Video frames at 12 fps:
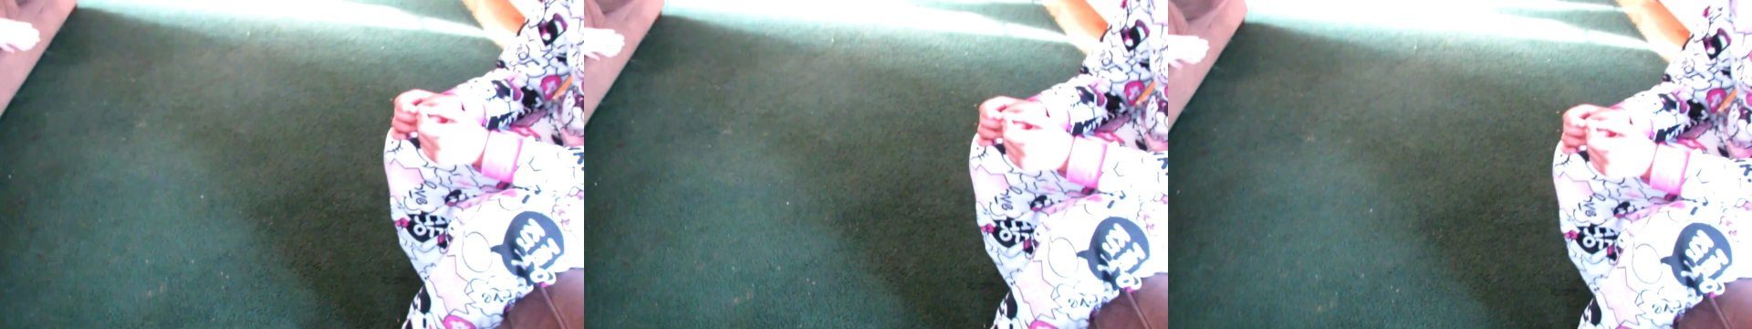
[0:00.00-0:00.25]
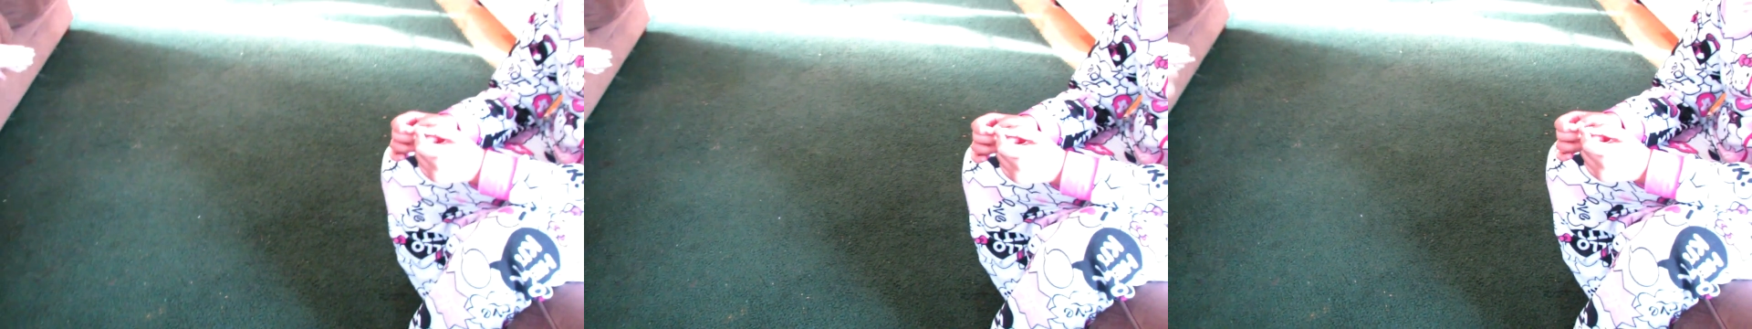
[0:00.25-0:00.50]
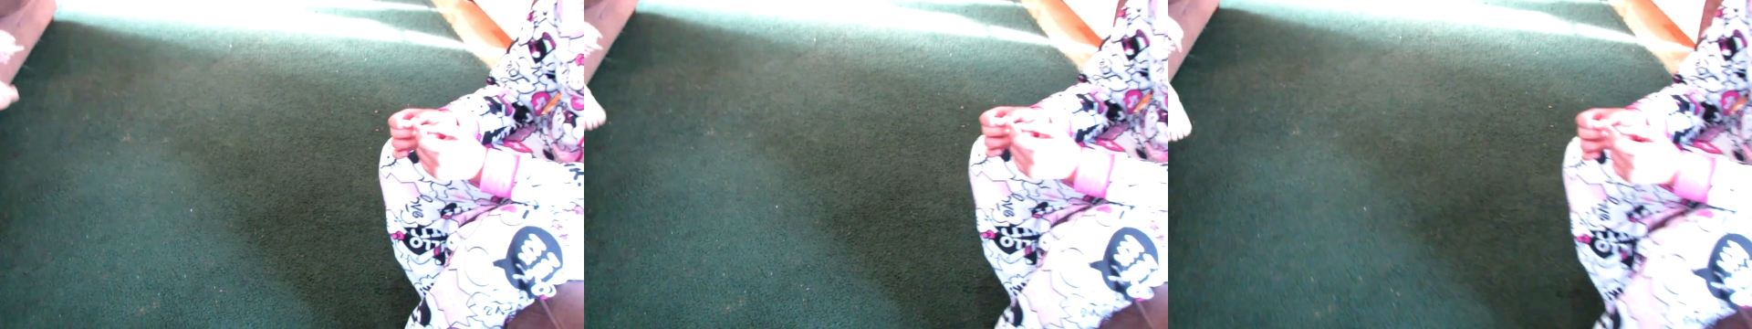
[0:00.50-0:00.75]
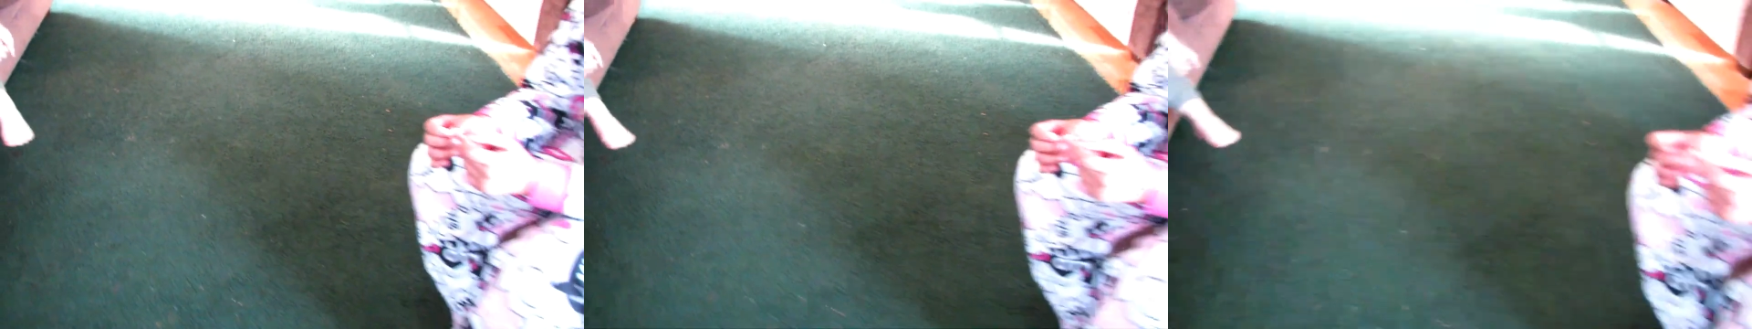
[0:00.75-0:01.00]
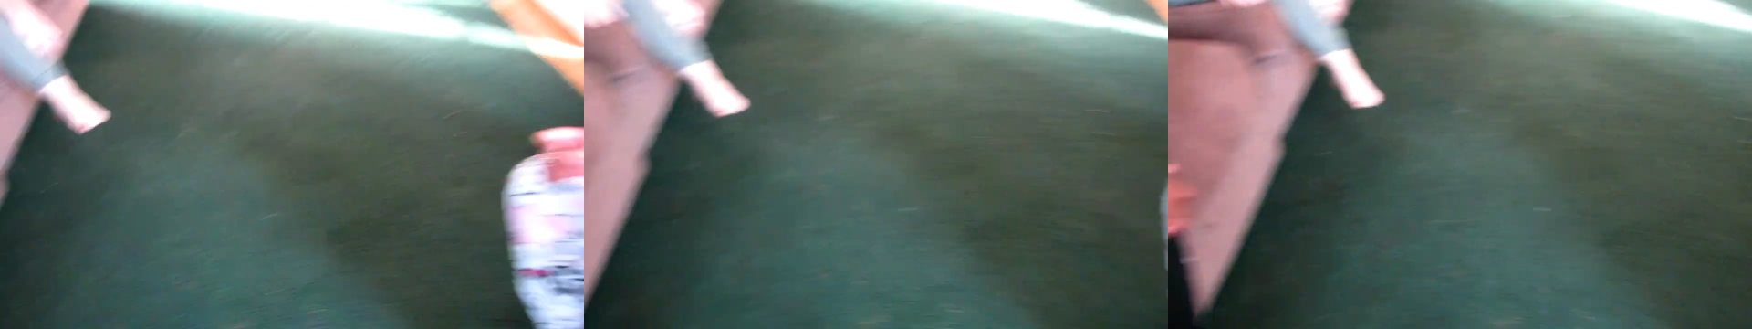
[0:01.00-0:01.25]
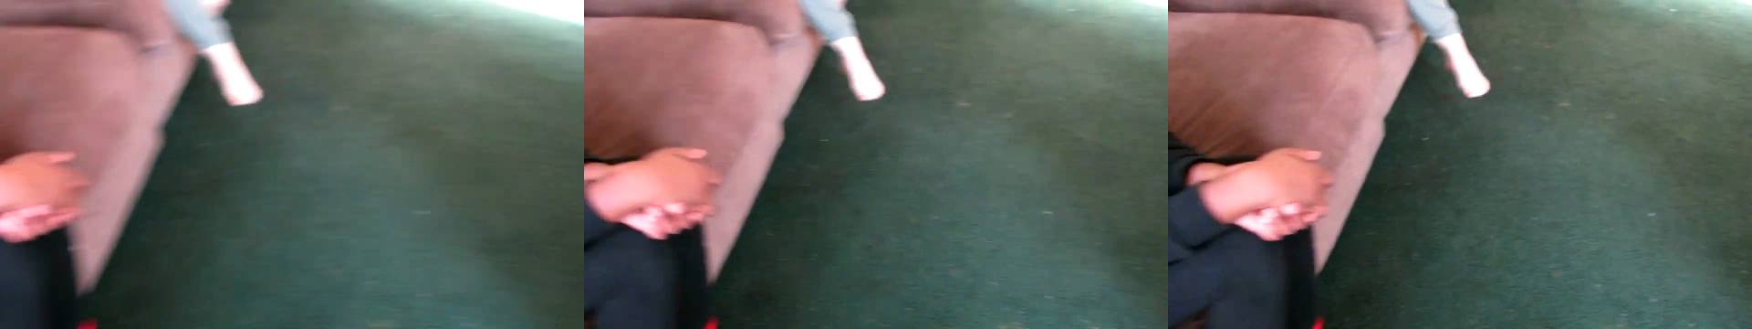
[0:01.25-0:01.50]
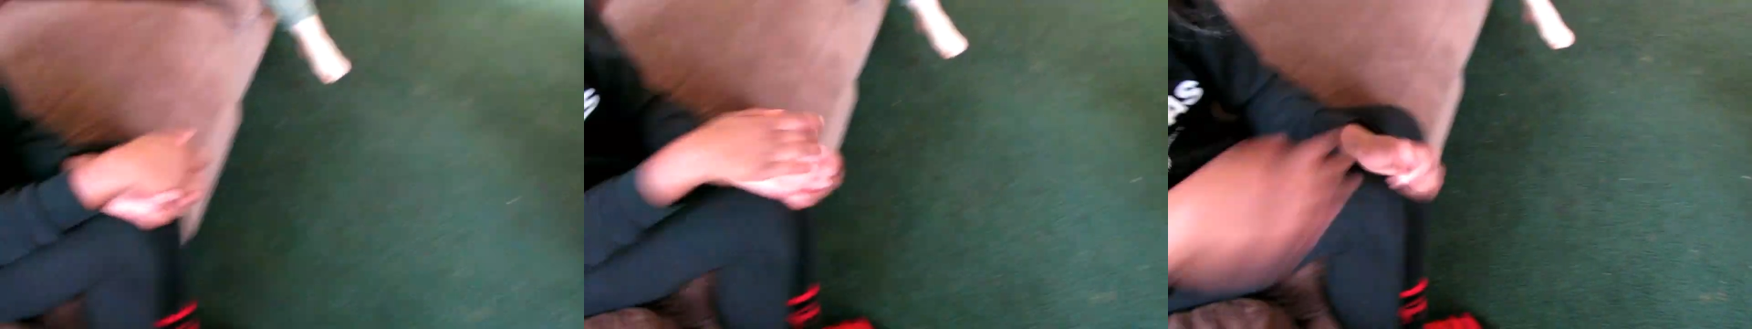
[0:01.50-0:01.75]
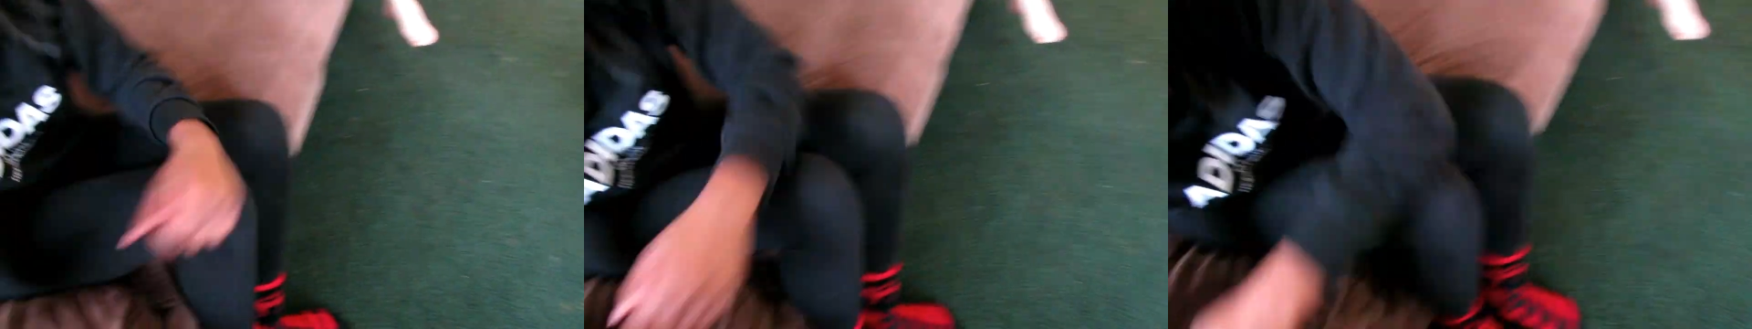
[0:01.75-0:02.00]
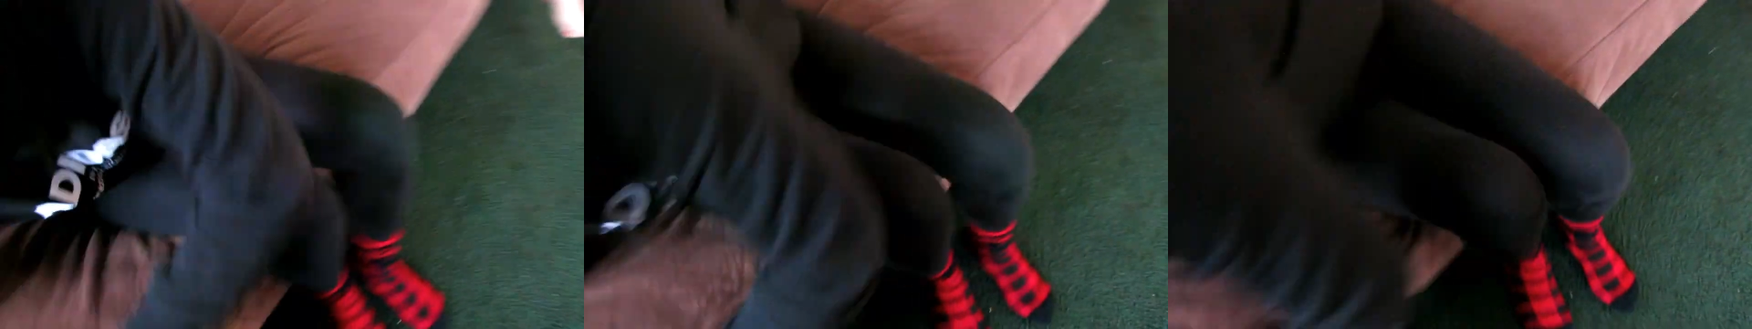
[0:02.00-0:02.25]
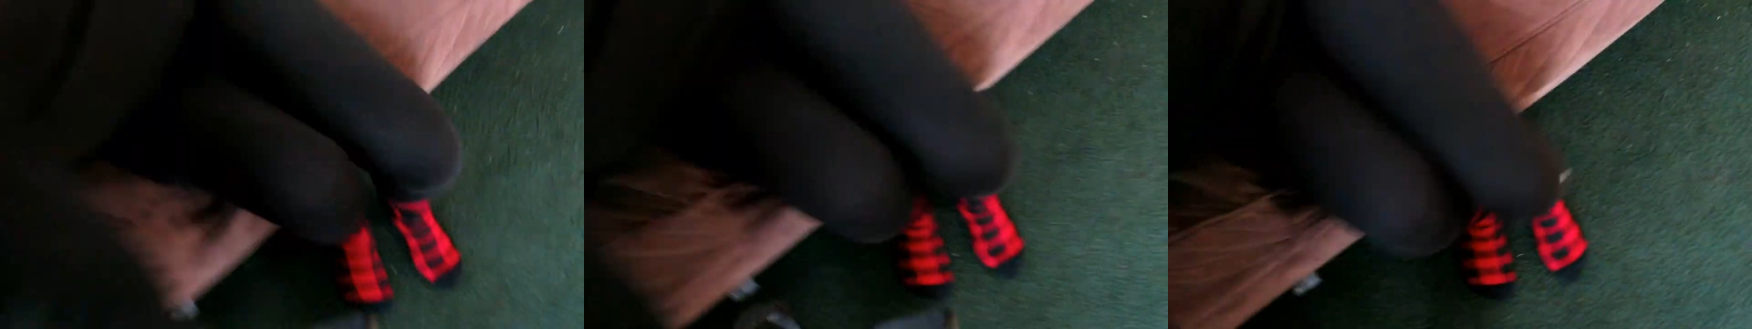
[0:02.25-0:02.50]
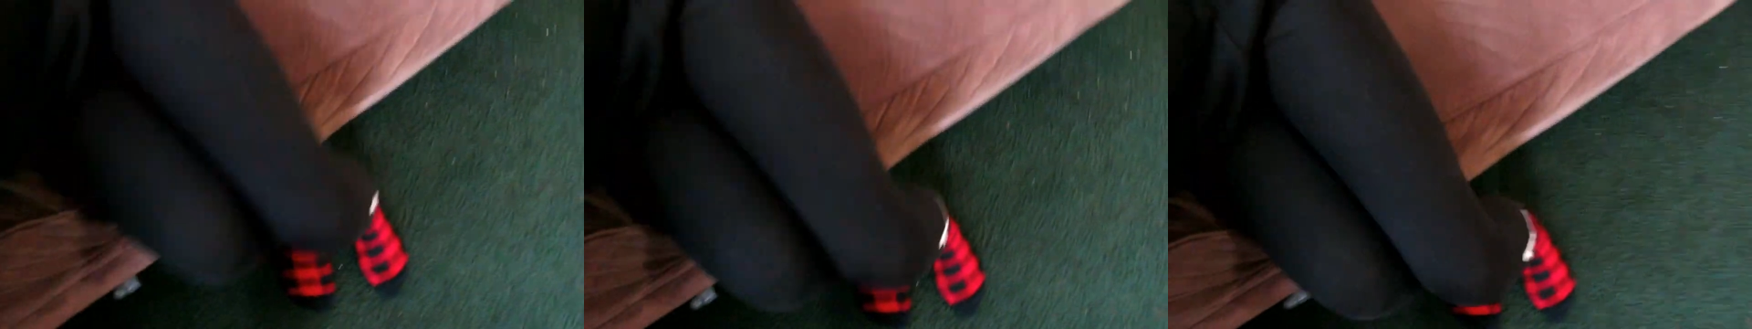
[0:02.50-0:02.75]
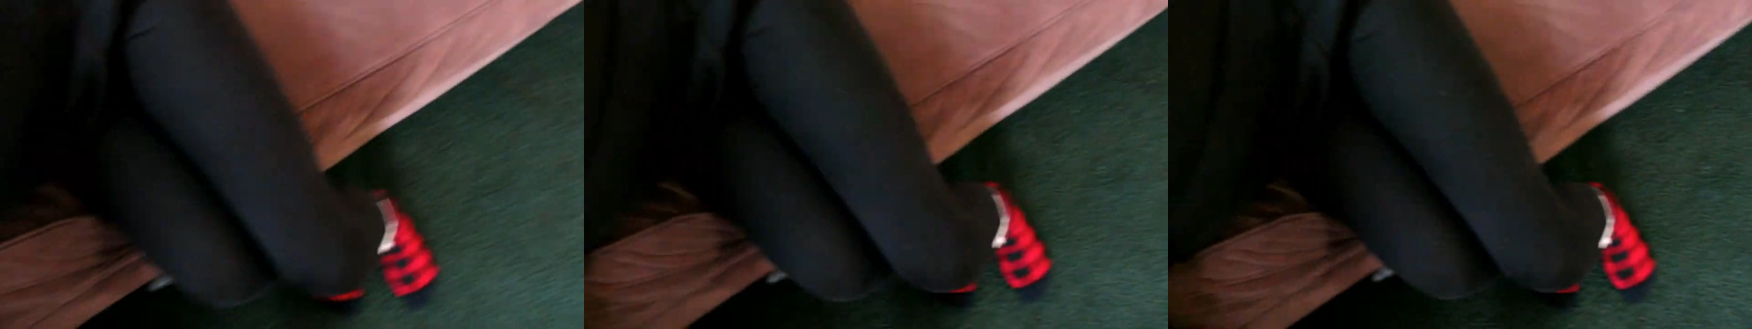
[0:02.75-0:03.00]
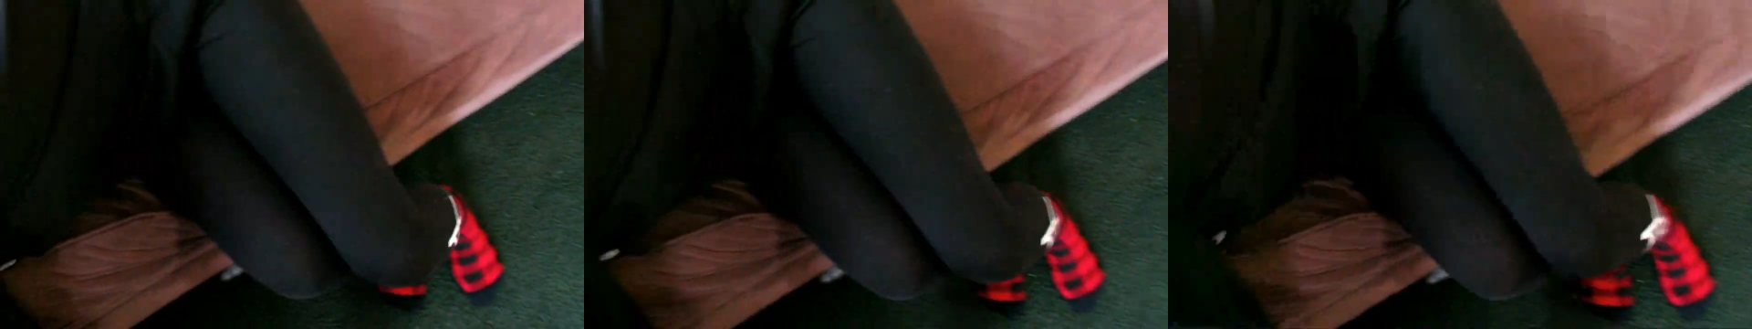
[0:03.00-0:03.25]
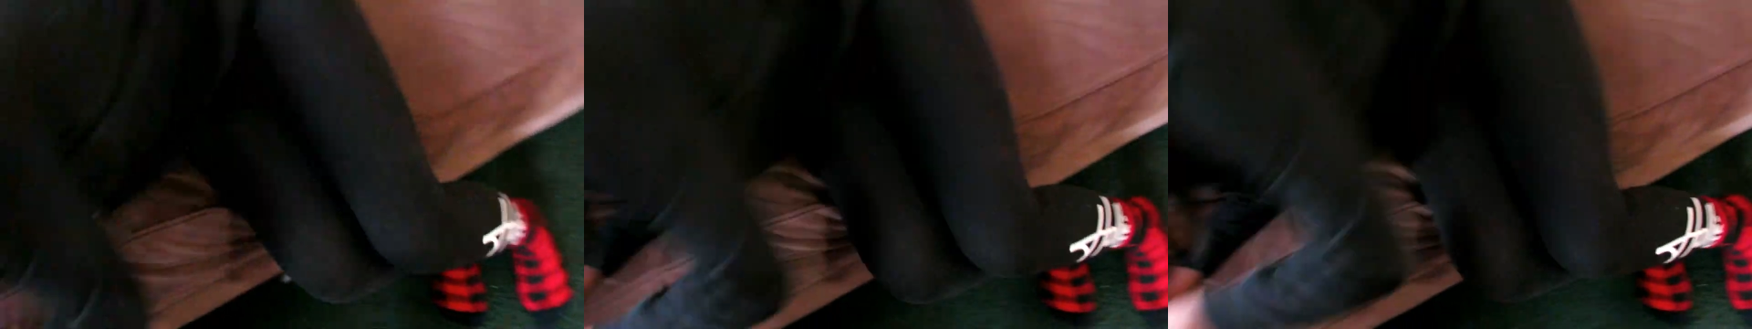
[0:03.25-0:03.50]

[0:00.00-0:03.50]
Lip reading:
[unreadable: no face in view]